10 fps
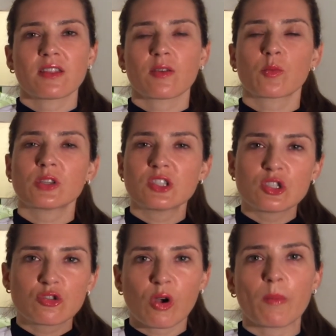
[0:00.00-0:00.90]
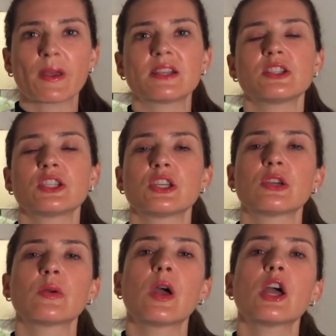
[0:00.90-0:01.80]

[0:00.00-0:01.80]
that once you drop into,